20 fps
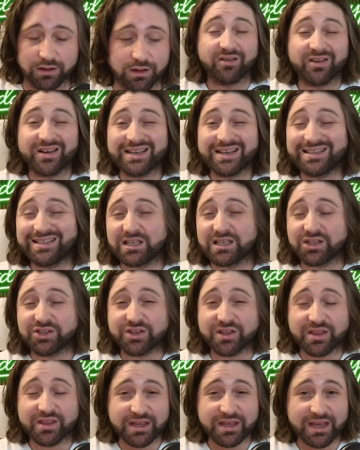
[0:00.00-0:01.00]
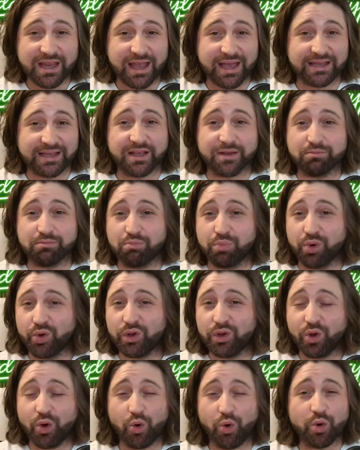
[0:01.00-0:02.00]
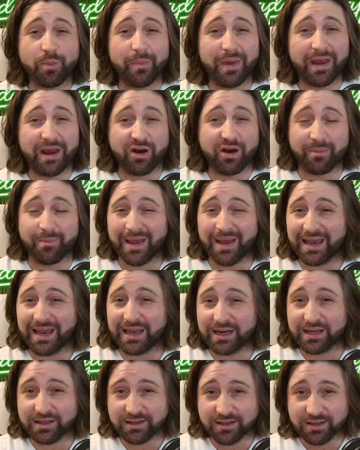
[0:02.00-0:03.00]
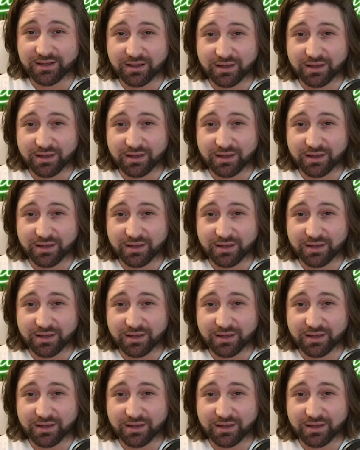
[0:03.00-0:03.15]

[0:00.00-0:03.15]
There is such a thing as a bull or bear pennant,